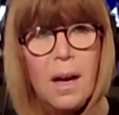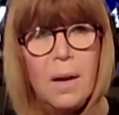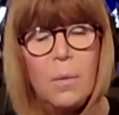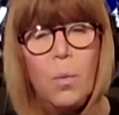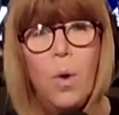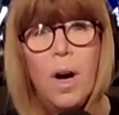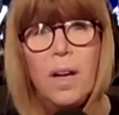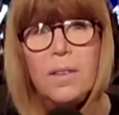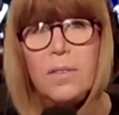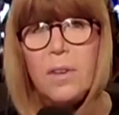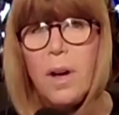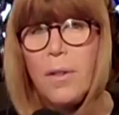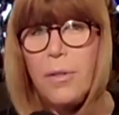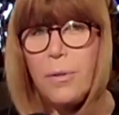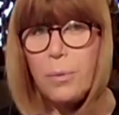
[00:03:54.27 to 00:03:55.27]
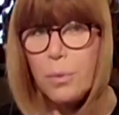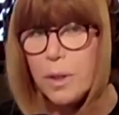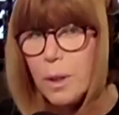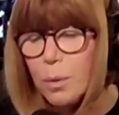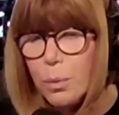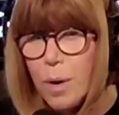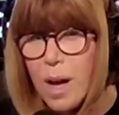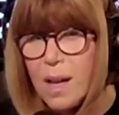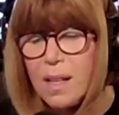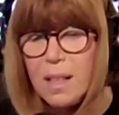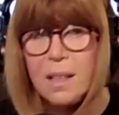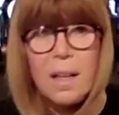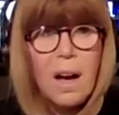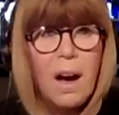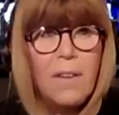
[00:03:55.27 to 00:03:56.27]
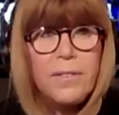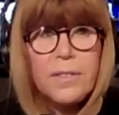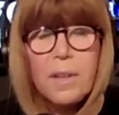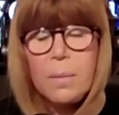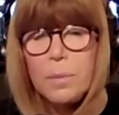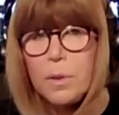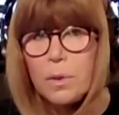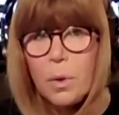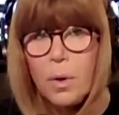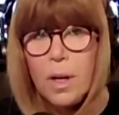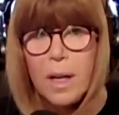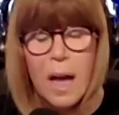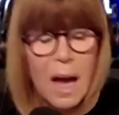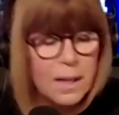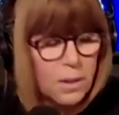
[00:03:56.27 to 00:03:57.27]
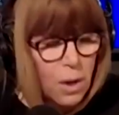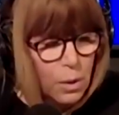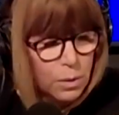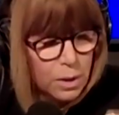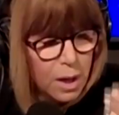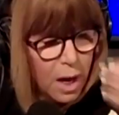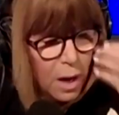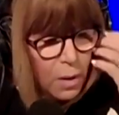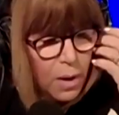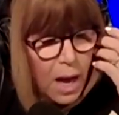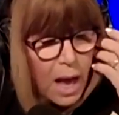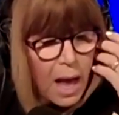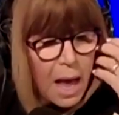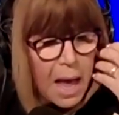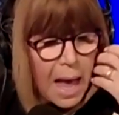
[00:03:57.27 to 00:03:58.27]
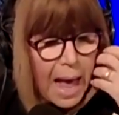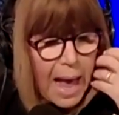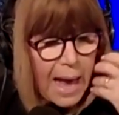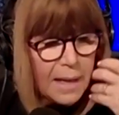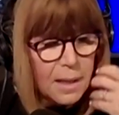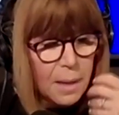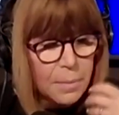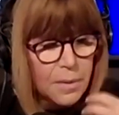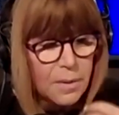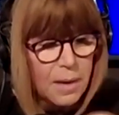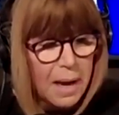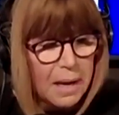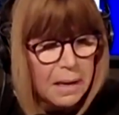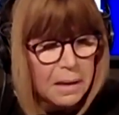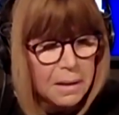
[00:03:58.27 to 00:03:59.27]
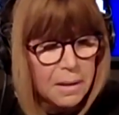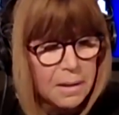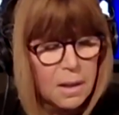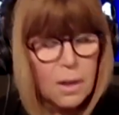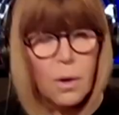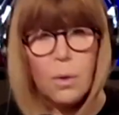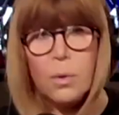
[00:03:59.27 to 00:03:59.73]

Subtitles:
was a thrill ride of some sort. I don't know. And I'm saying, you know,